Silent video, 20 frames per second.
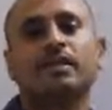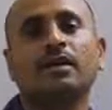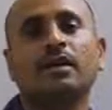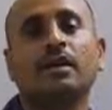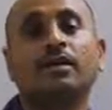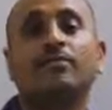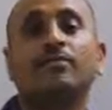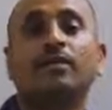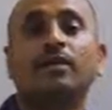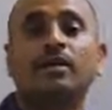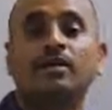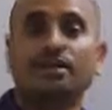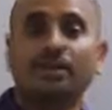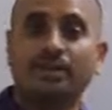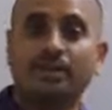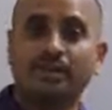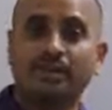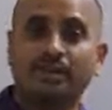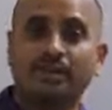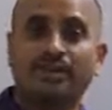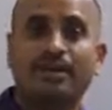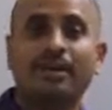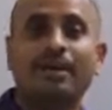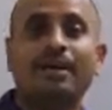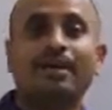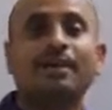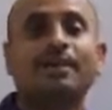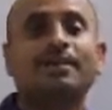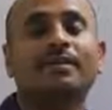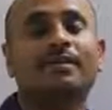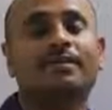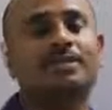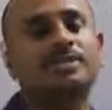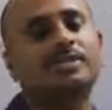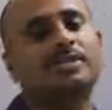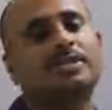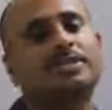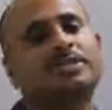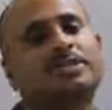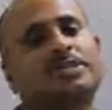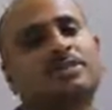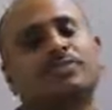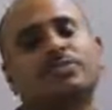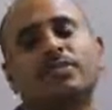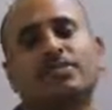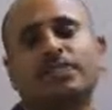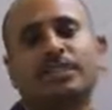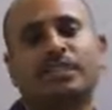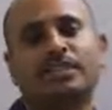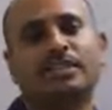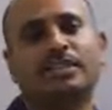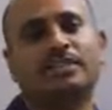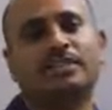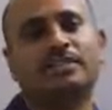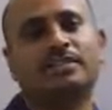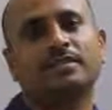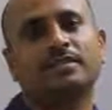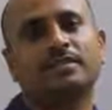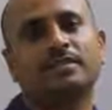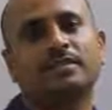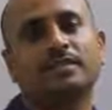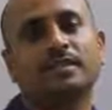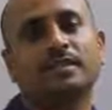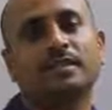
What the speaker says: and what are the characteristics of living things.